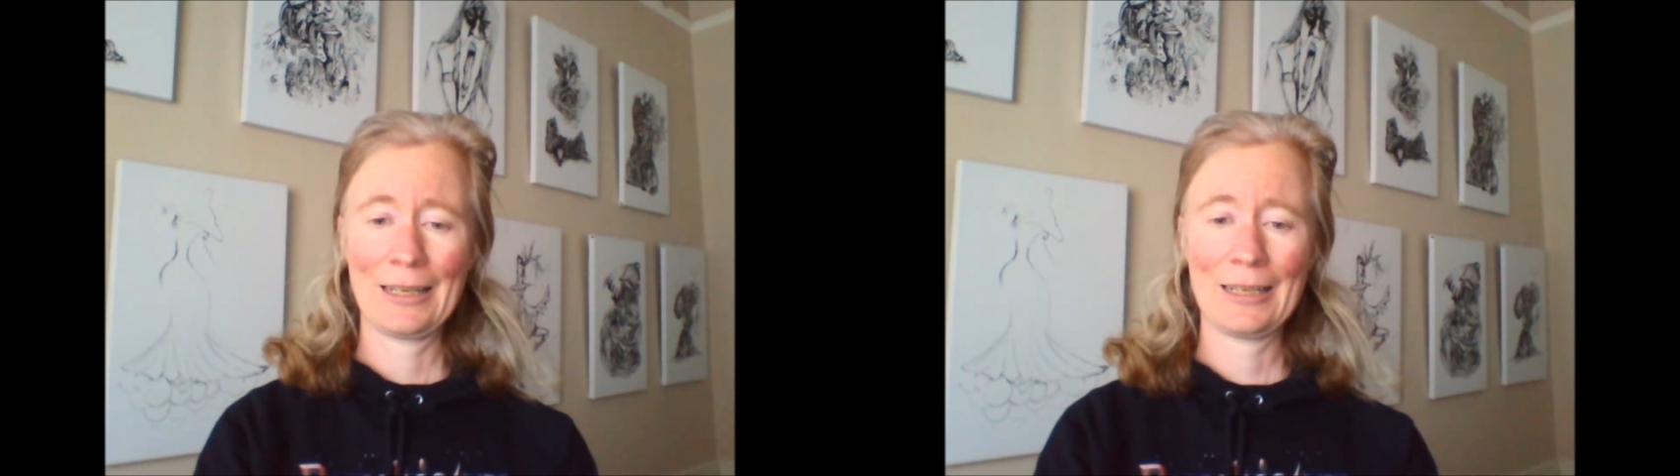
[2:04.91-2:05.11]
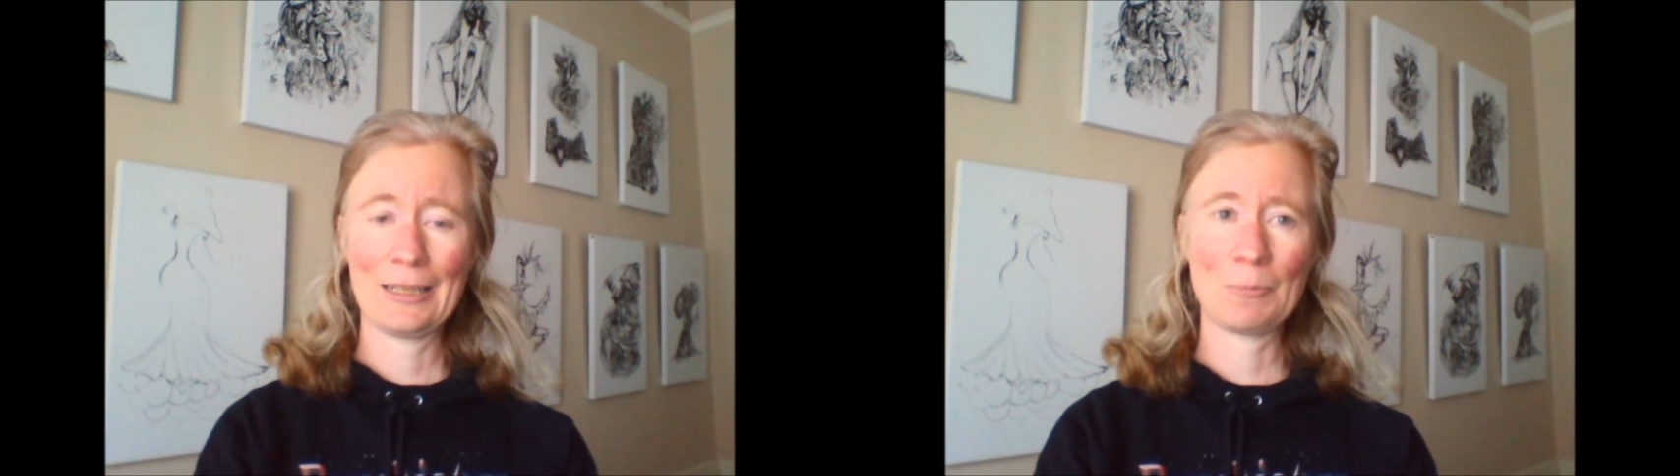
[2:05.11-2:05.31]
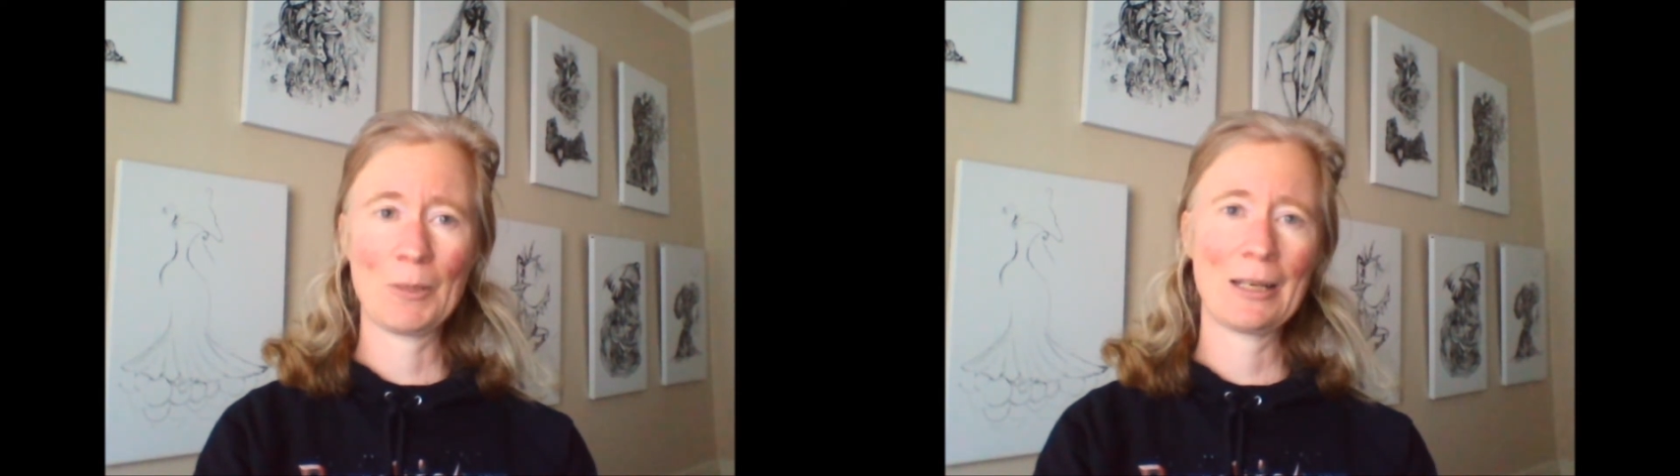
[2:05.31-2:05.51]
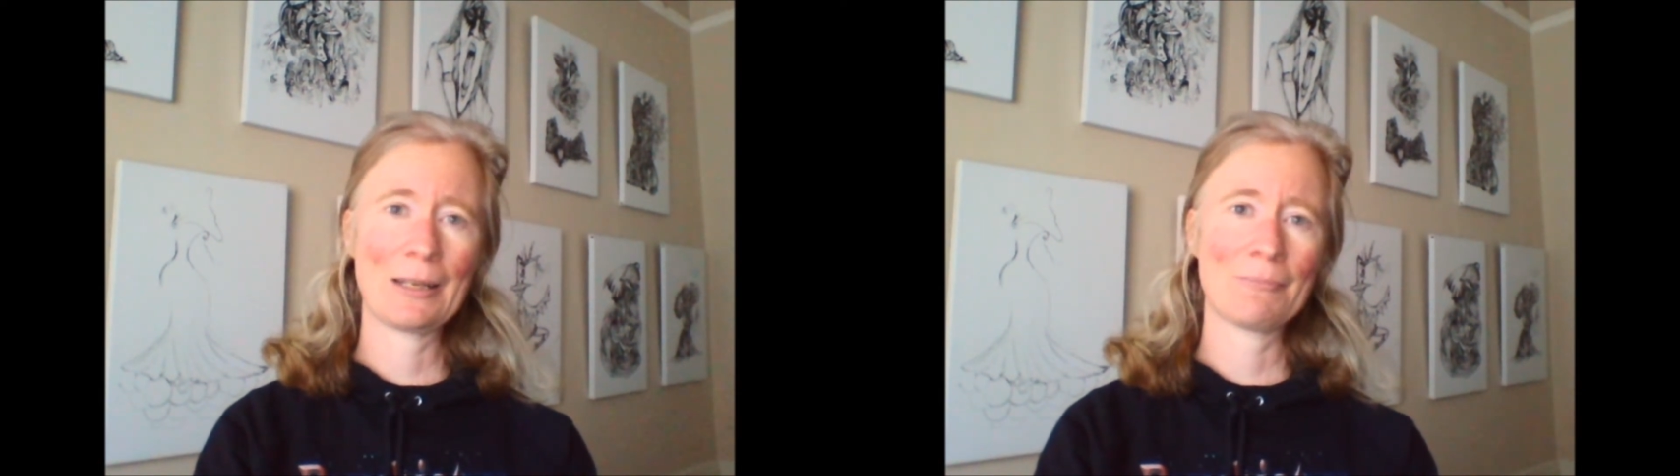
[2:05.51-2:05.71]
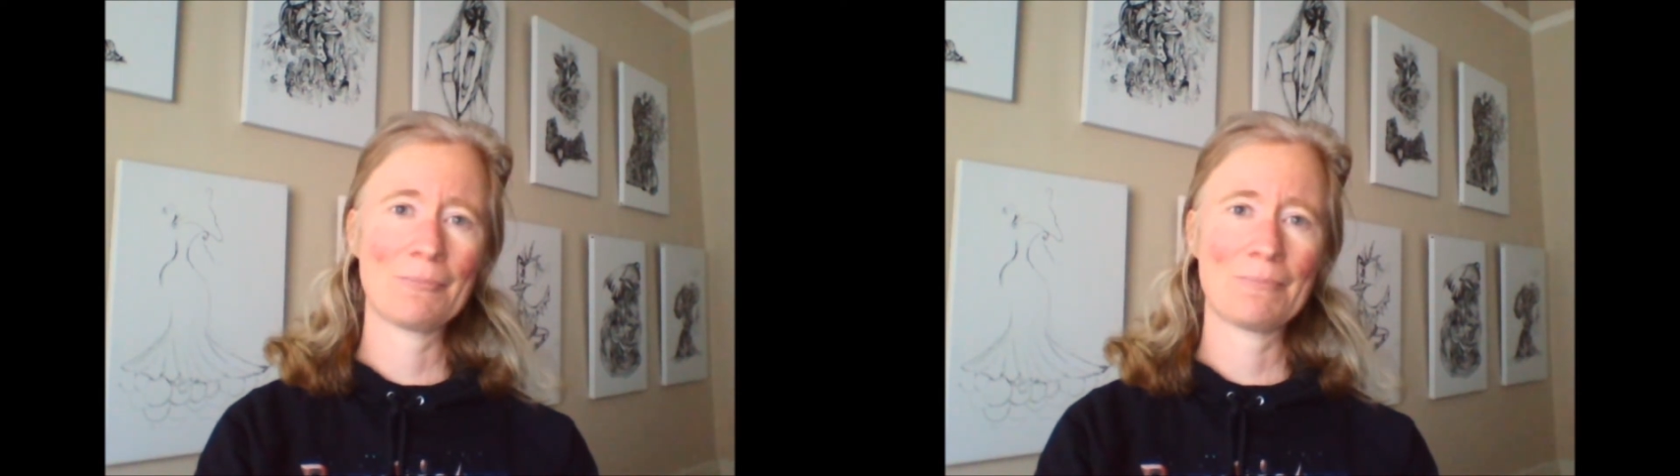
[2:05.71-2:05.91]
is
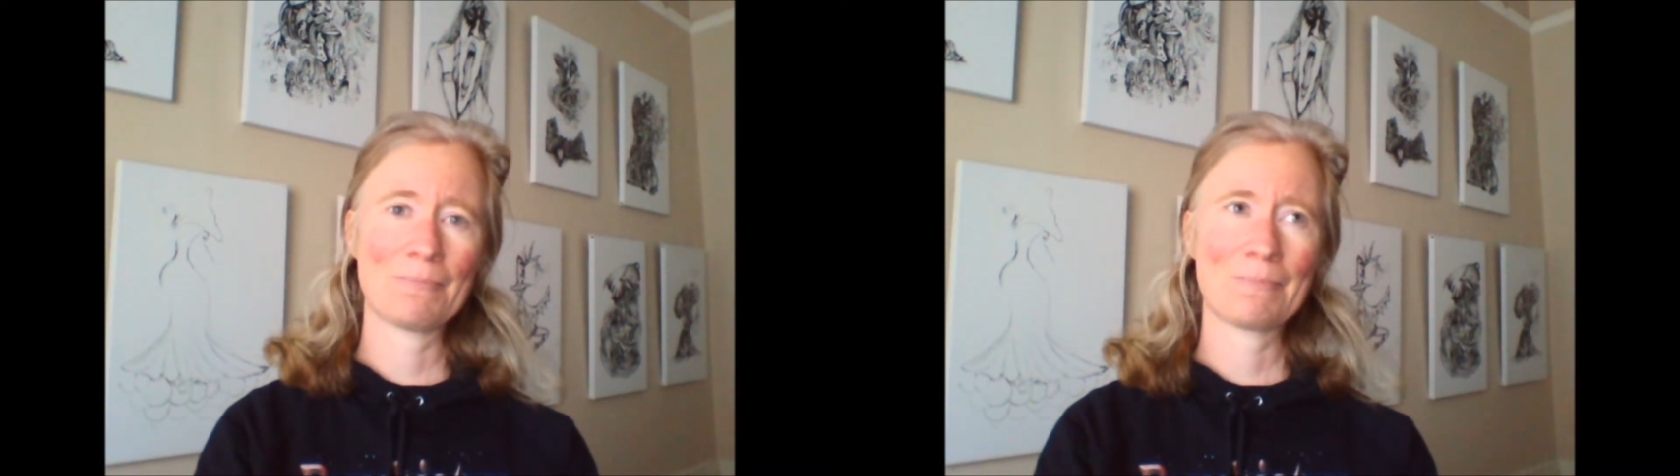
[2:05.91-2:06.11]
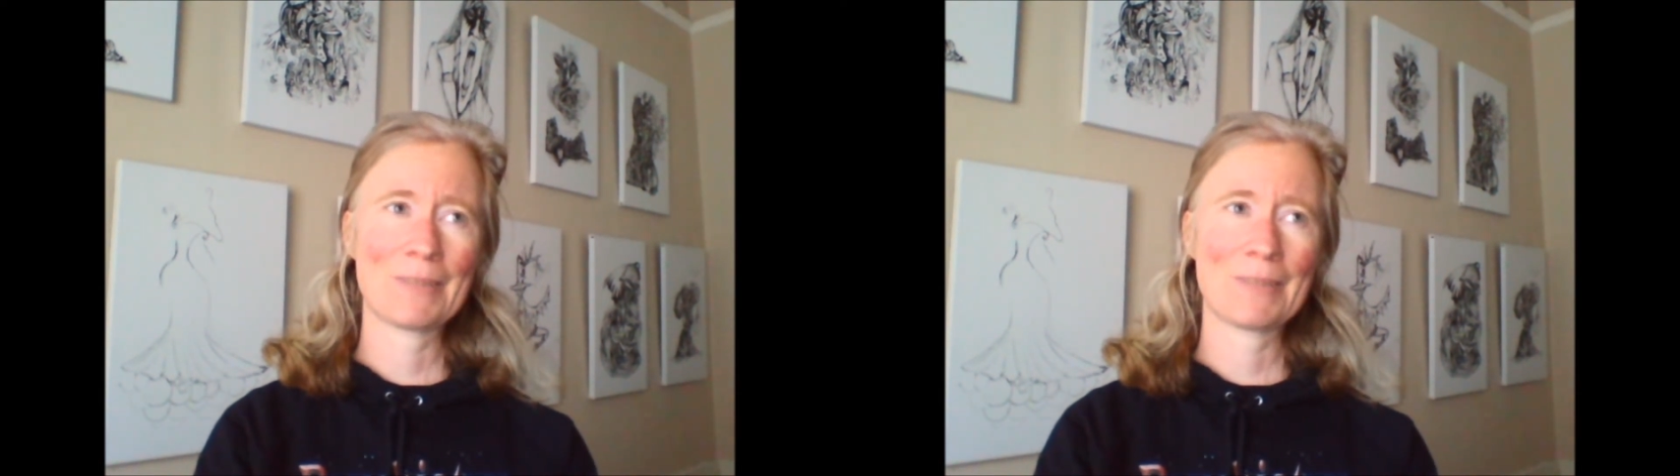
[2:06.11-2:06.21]
being